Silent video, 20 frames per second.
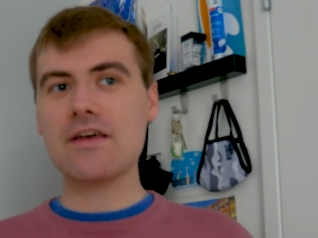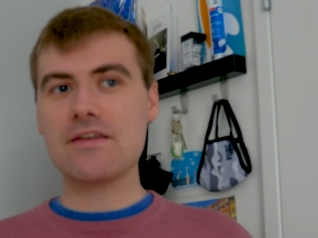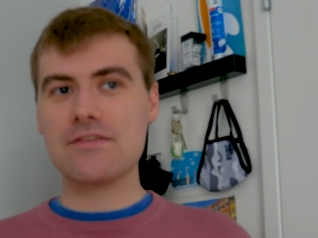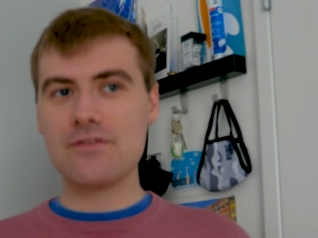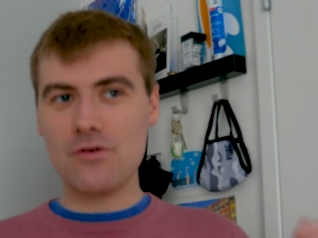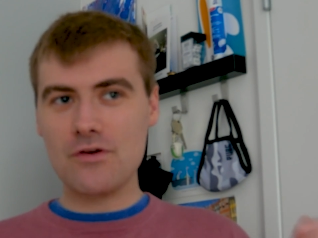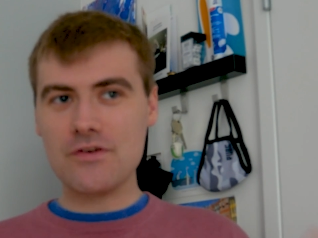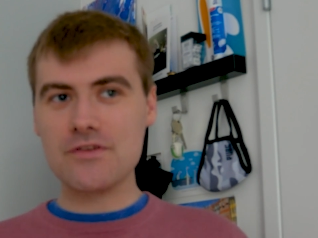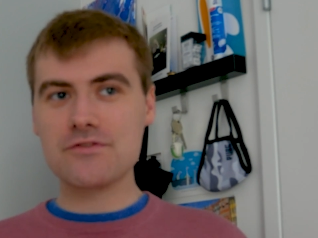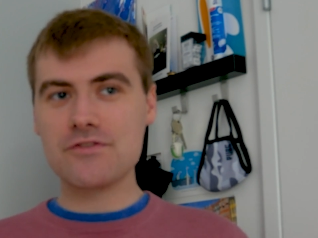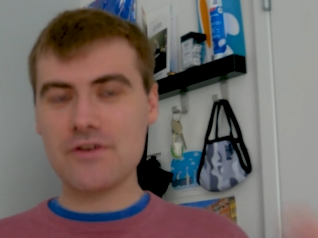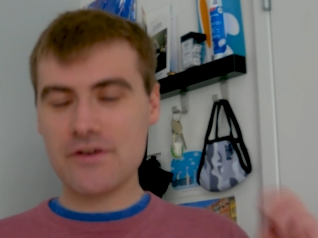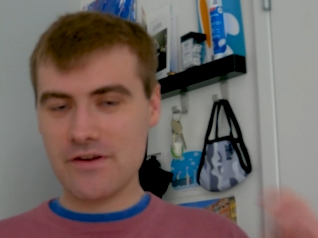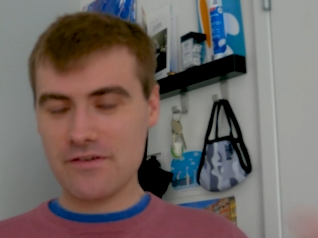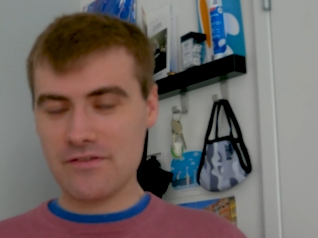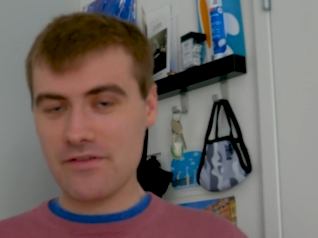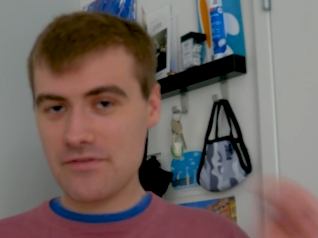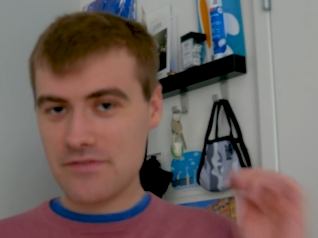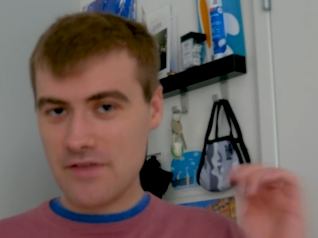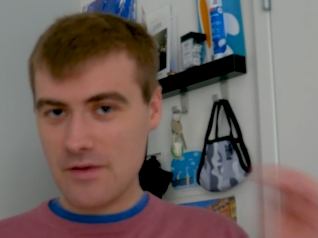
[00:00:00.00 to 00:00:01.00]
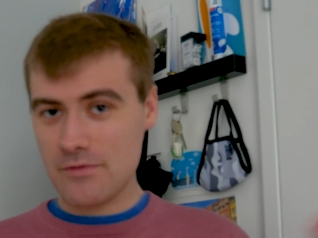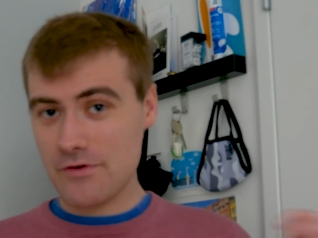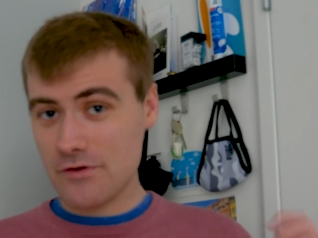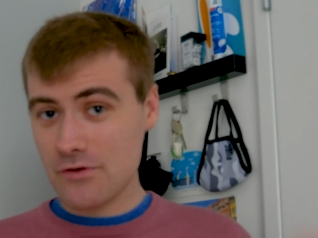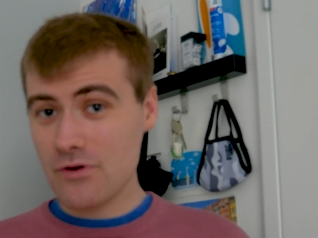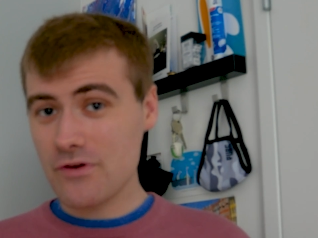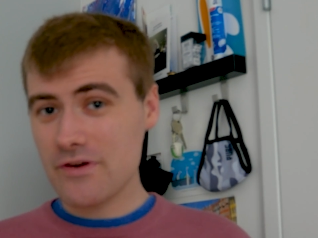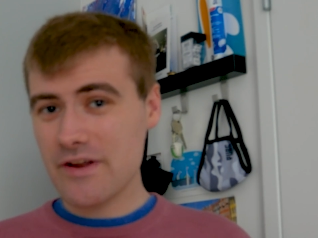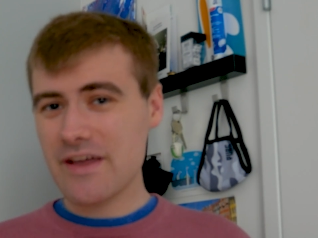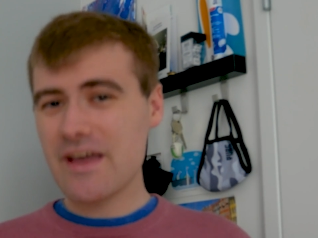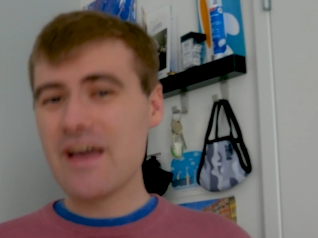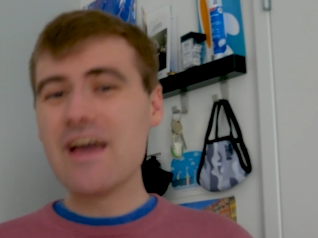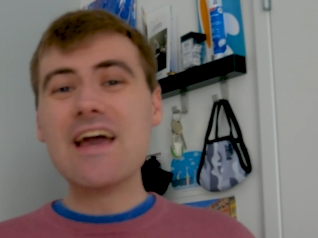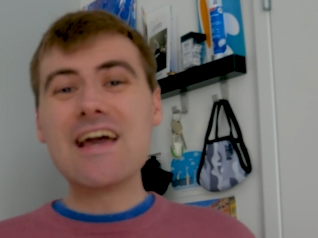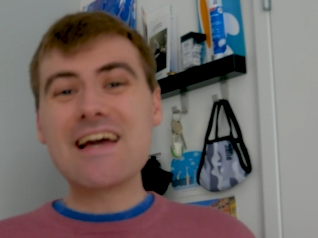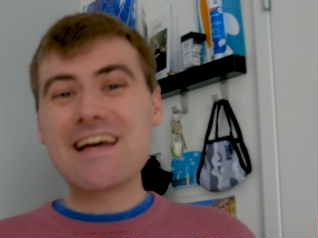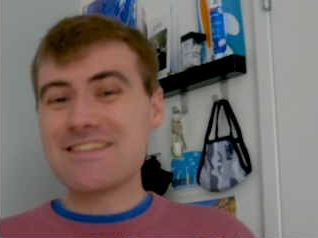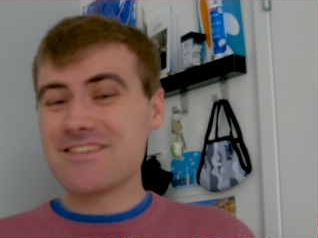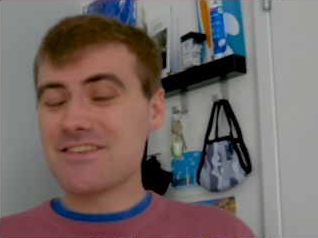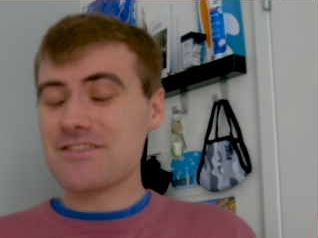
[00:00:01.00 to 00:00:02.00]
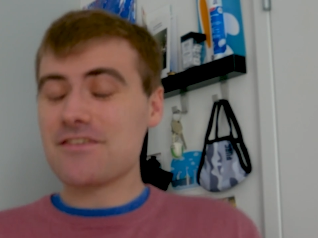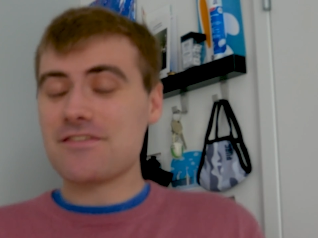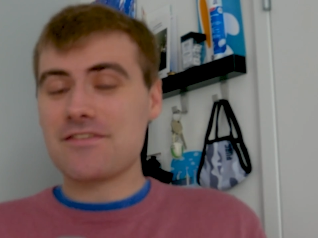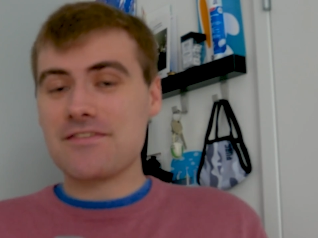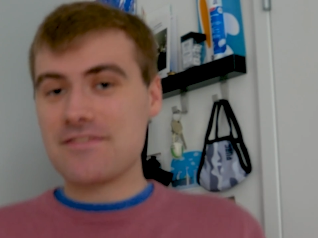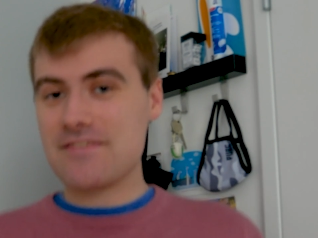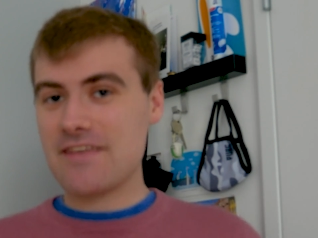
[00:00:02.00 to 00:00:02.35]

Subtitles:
it's always triggering the same recording, it just doesn't